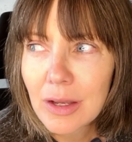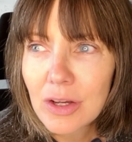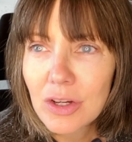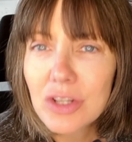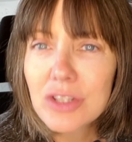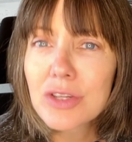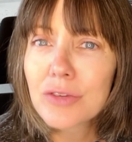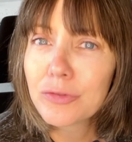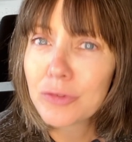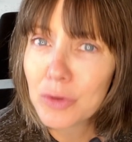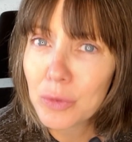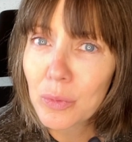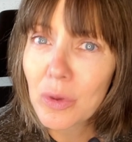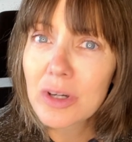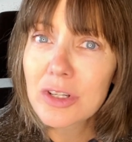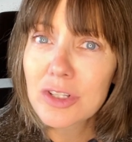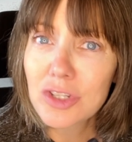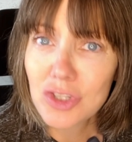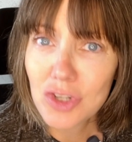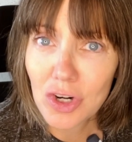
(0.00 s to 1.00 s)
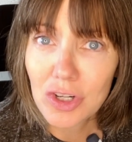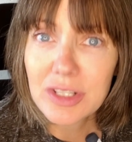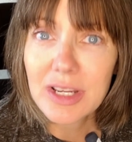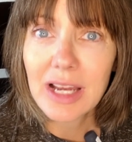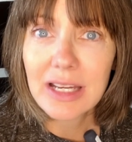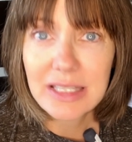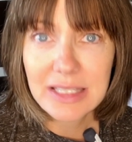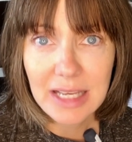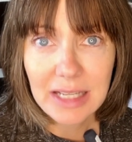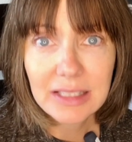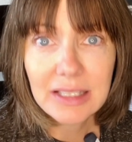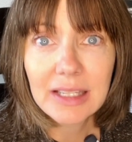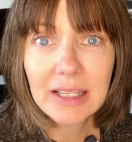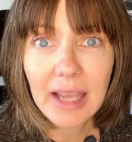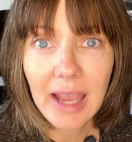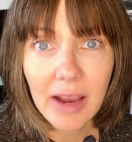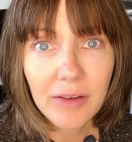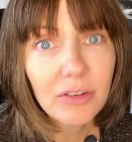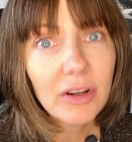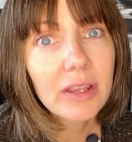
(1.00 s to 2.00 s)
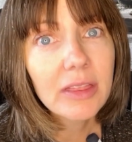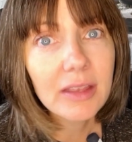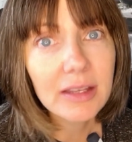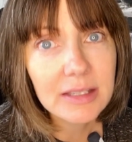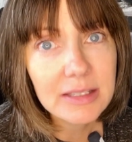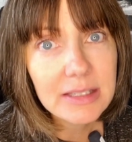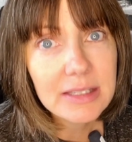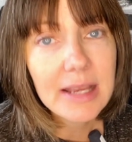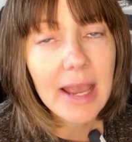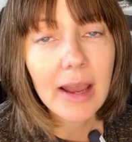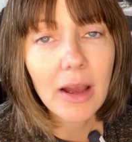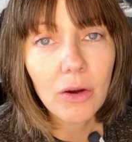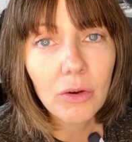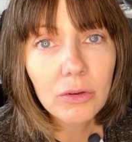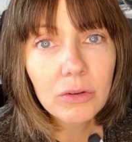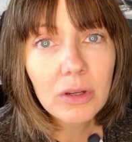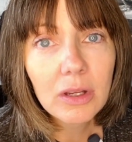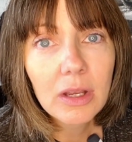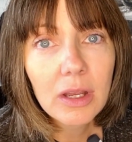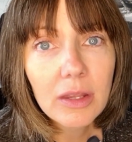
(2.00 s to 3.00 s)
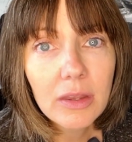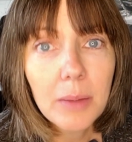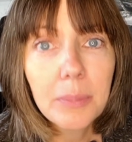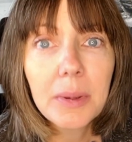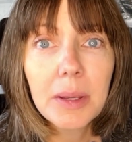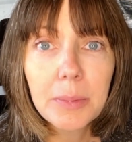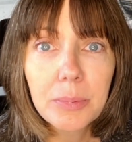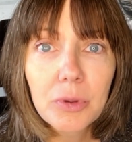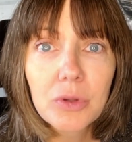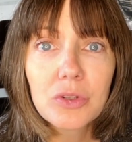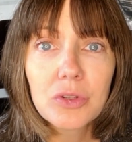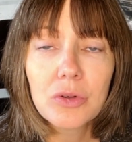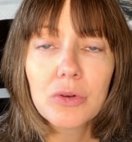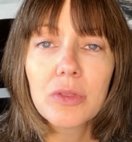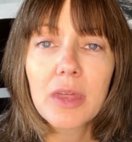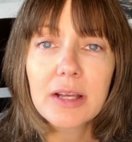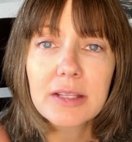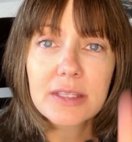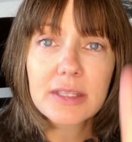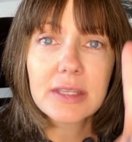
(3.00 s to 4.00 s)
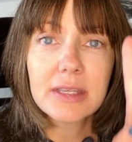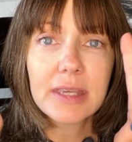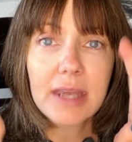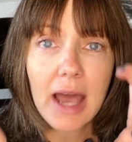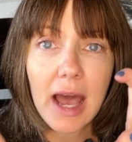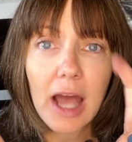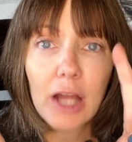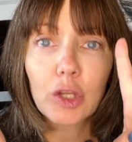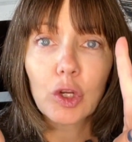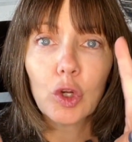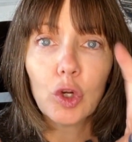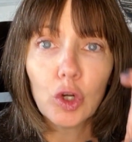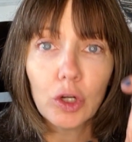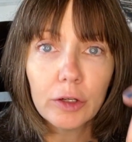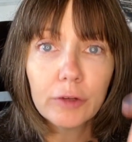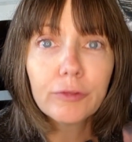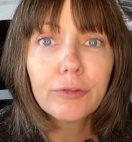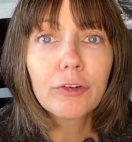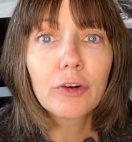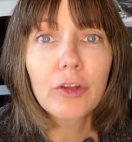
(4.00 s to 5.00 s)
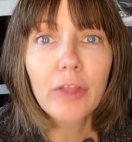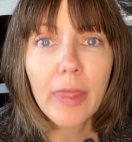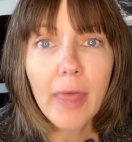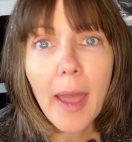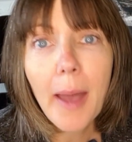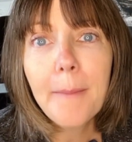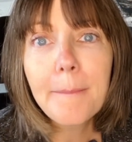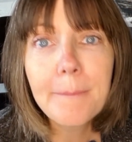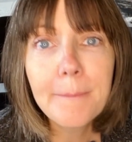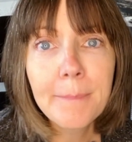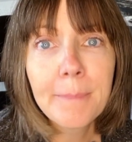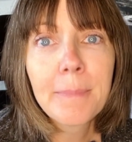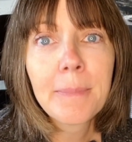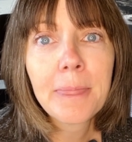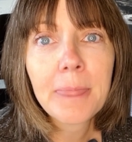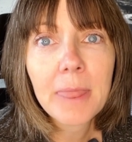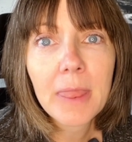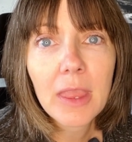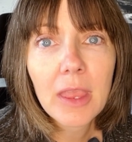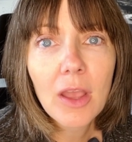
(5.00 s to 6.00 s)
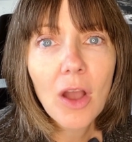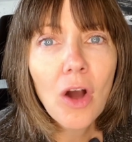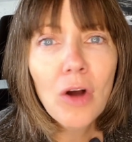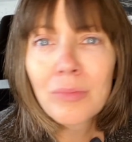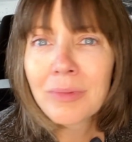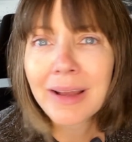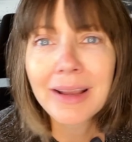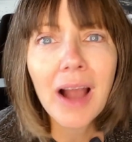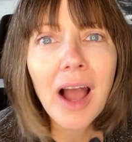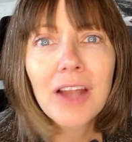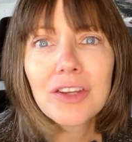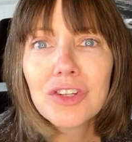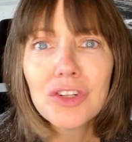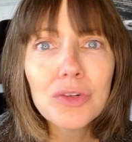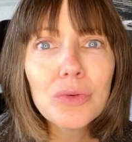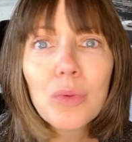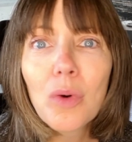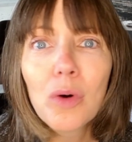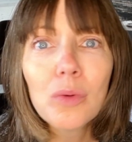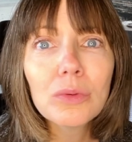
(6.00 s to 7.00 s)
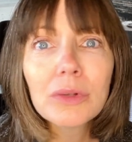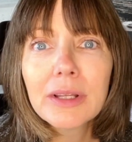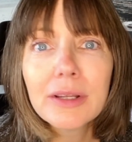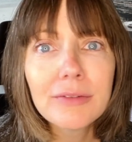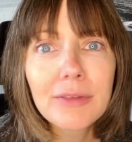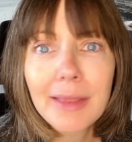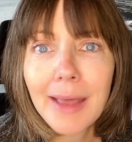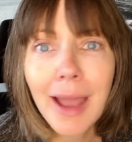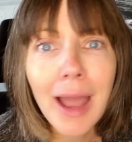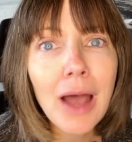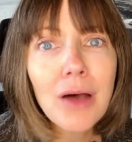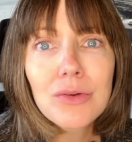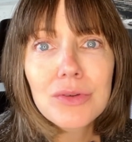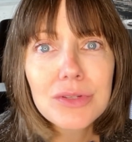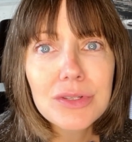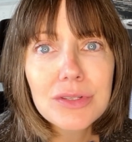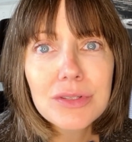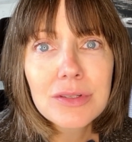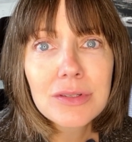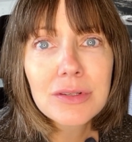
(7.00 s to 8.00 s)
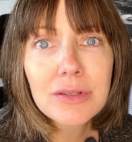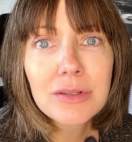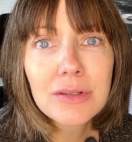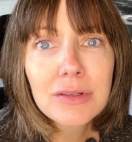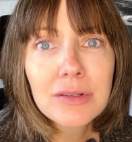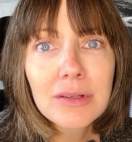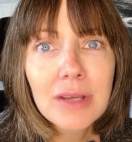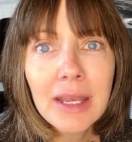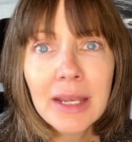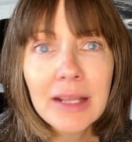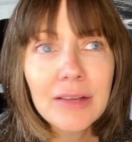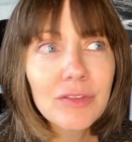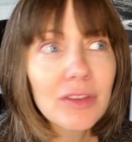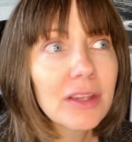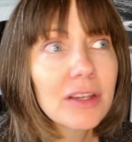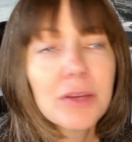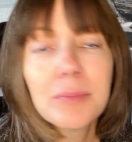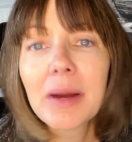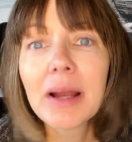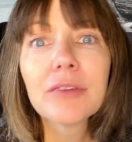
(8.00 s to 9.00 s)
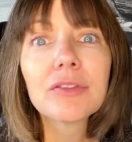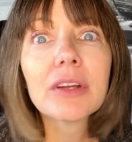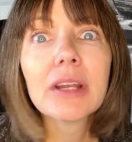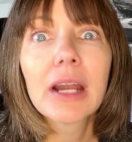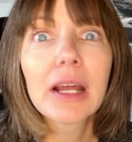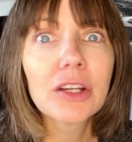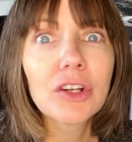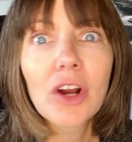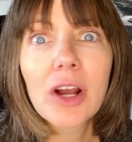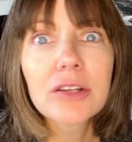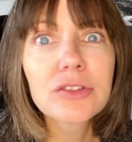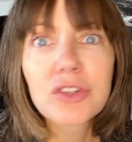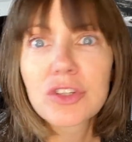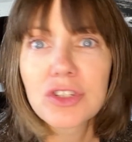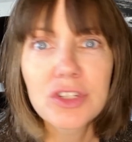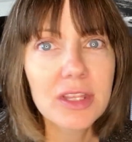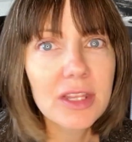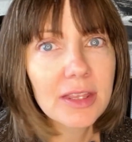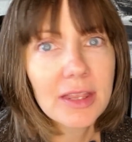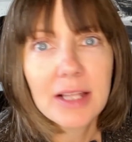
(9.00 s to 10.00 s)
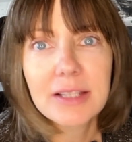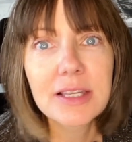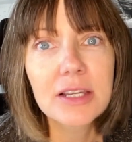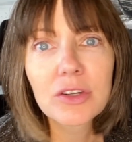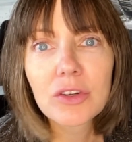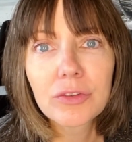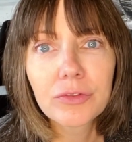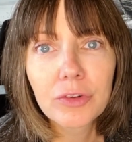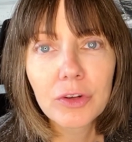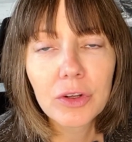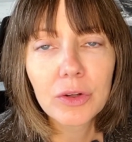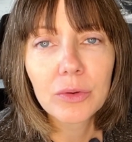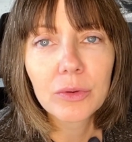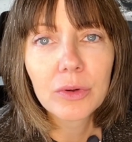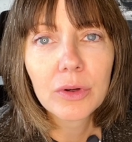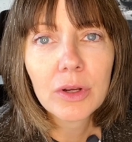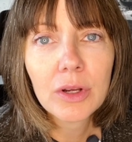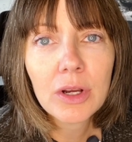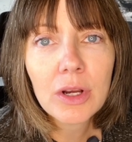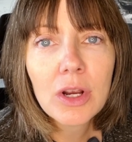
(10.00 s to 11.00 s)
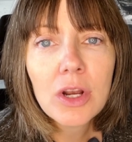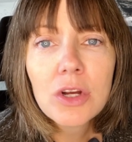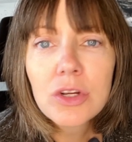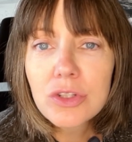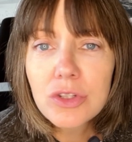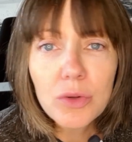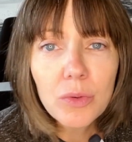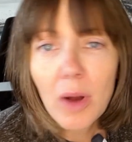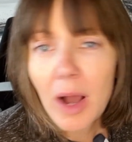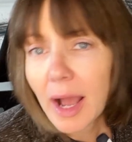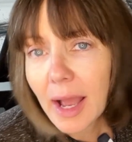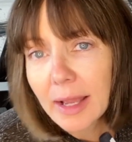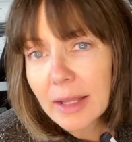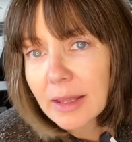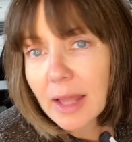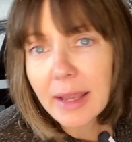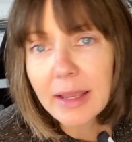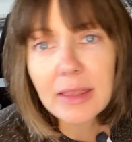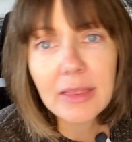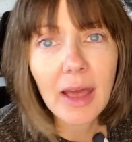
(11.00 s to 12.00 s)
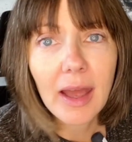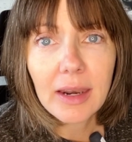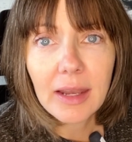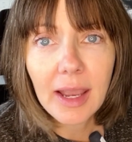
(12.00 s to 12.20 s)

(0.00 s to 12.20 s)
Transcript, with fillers: Because if you want to start dissecting everything down that people do that's not good for them, oh my God, you won't leave the house. And even then you might have to get out of your house because you think that's not good for you. So I like that.